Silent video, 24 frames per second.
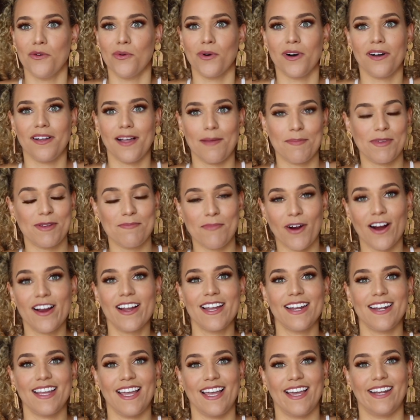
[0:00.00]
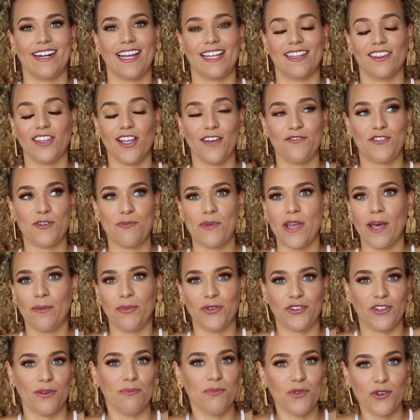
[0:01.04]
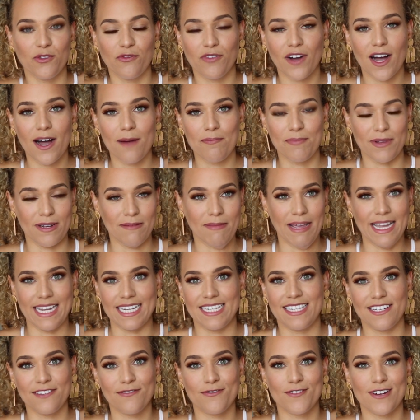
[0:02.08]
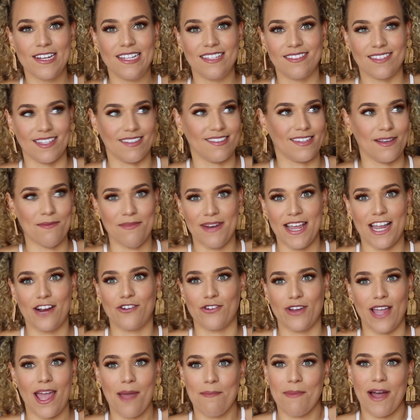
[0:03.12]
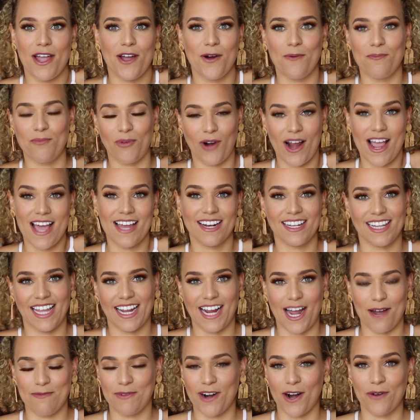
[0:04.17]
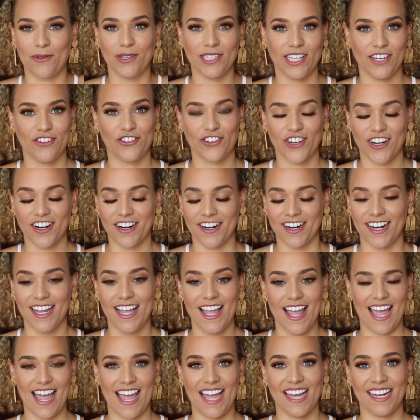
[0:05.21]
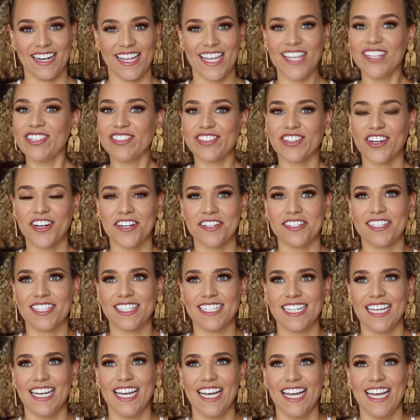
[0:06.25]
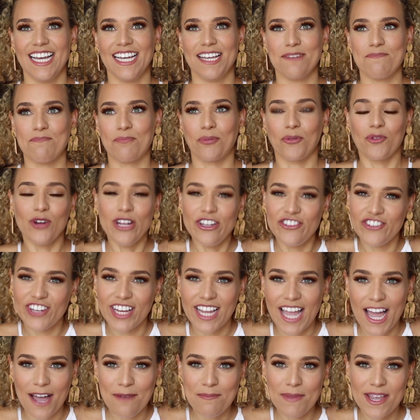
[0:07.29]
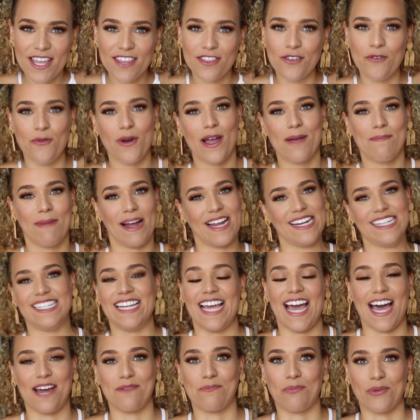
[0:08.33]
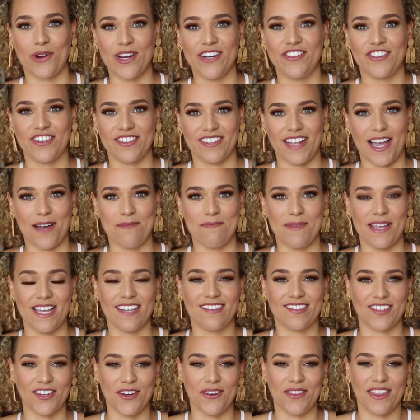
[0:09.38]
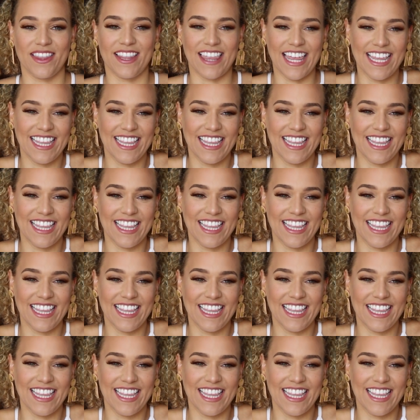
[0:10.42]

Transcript: well, I'm in marketing and I'd love to be able to move up and make a difference and someday create my own brand. Like, I'm not really sure. And he starts preaching at me the way my dad preaches at me. So